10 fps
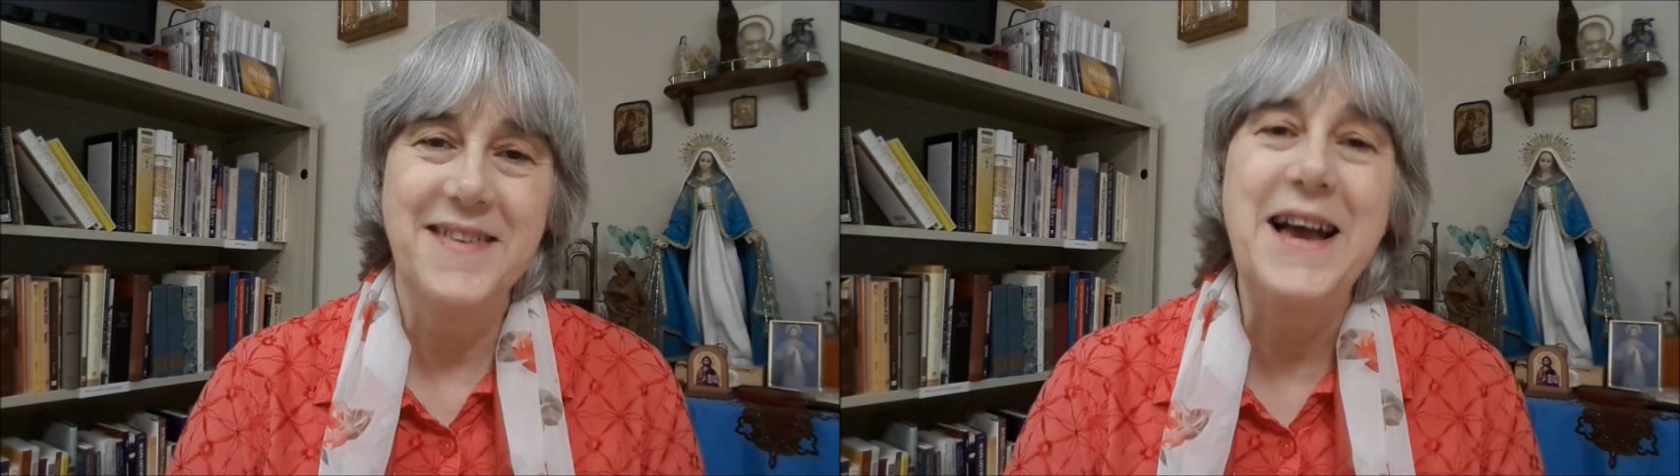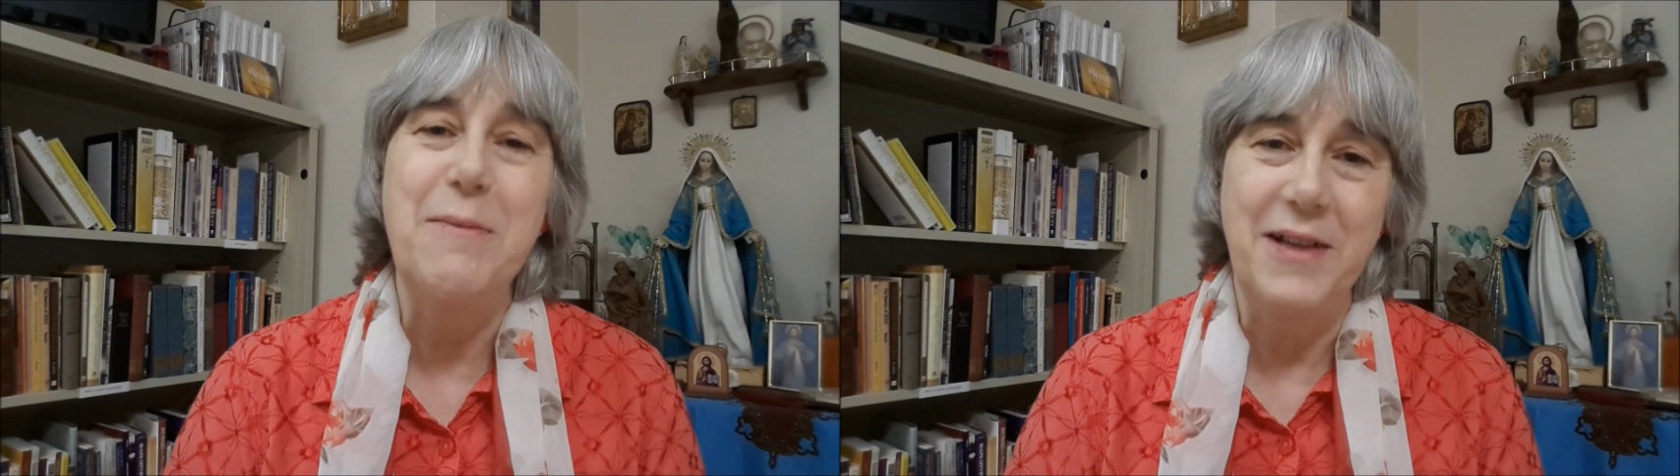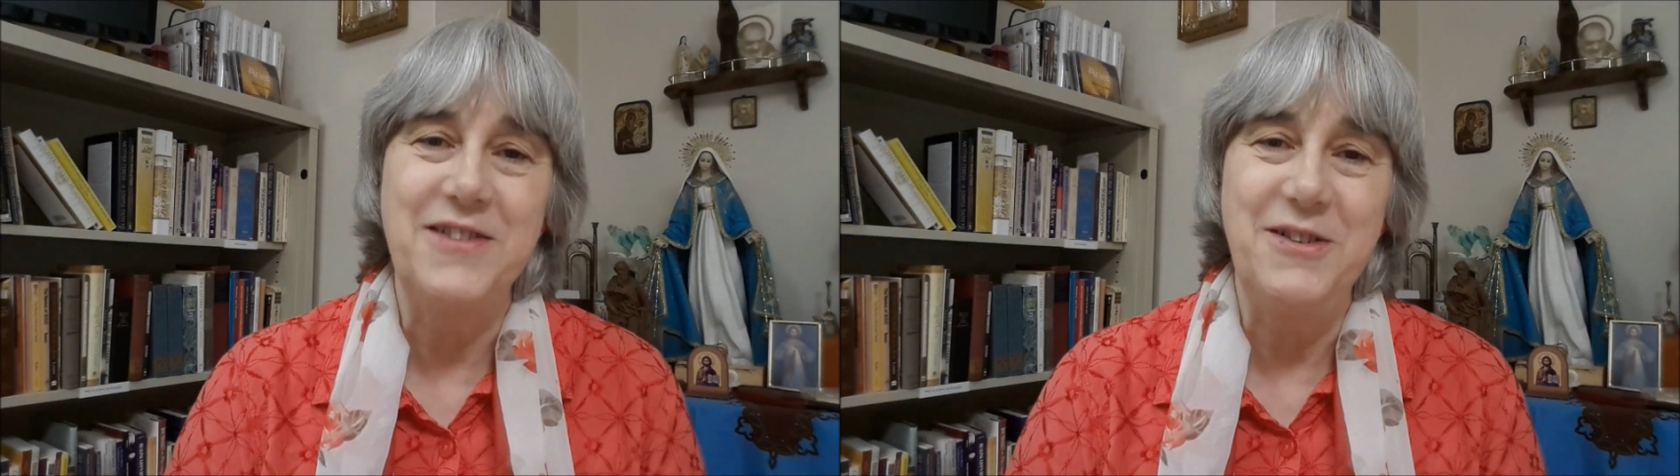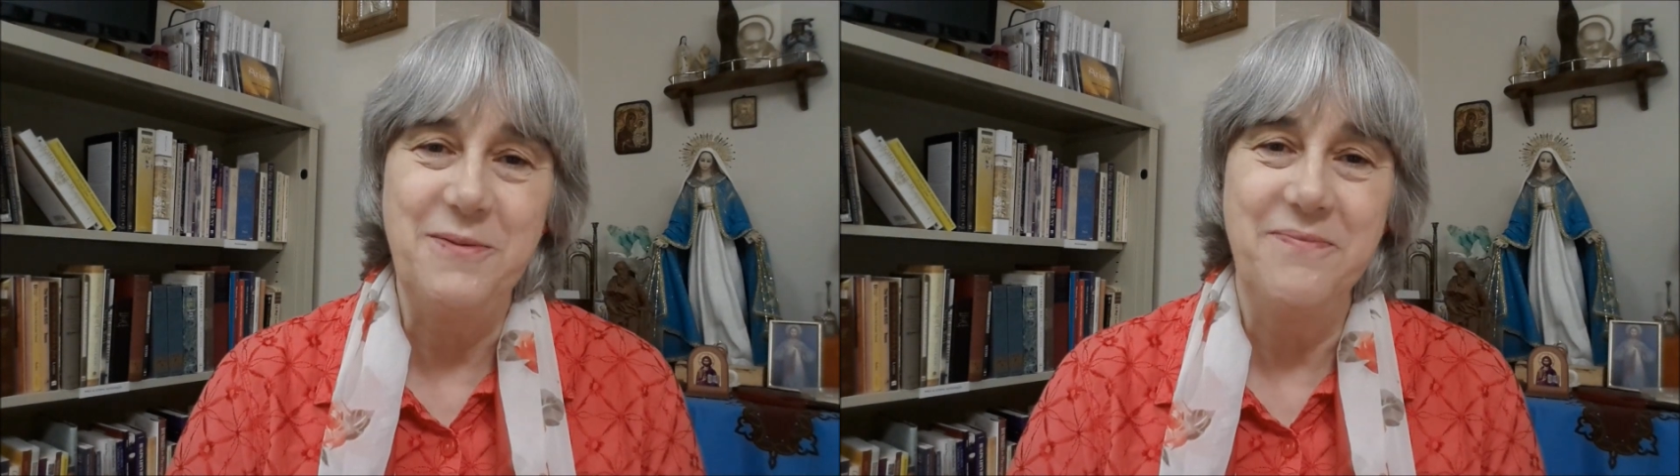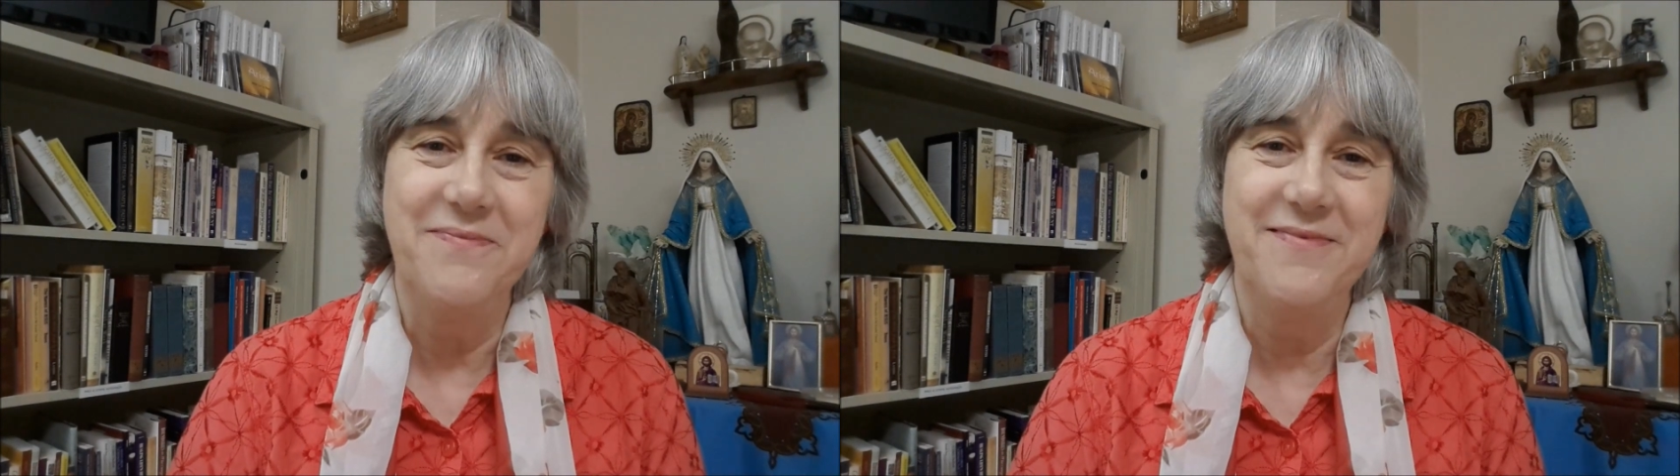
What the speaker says: God bless you.